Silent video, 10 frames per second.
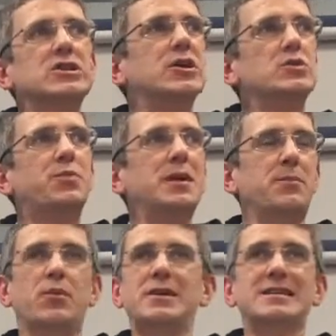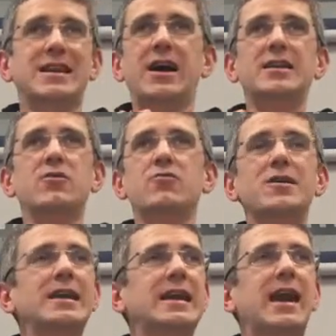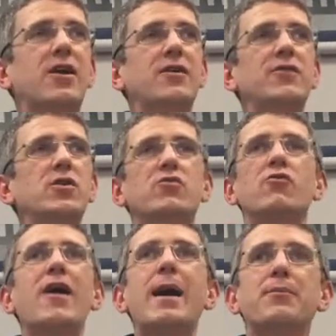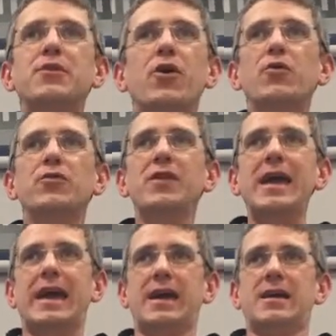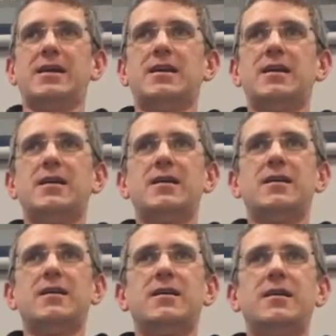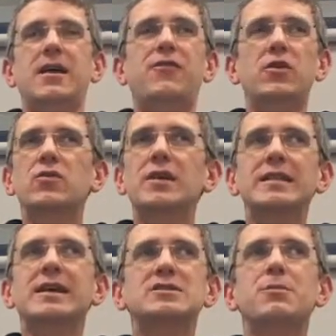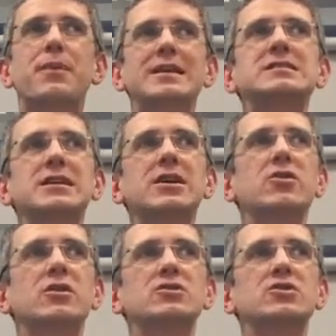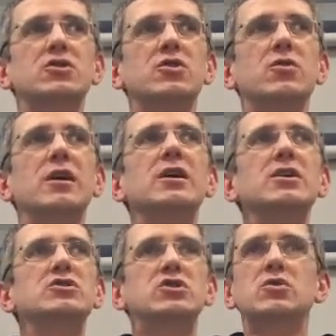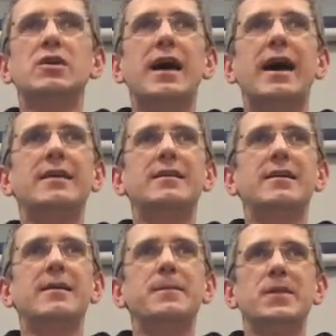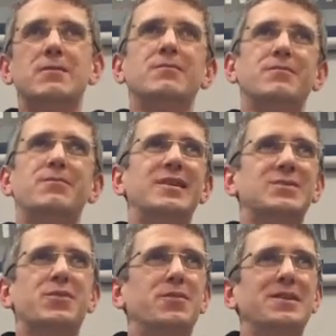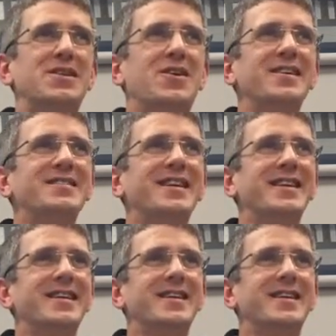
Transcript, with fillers: to those people, he said, I don't really care if you wrap the whole thing. If you think that's the best thing you can do, do that. But it's probably not, is it?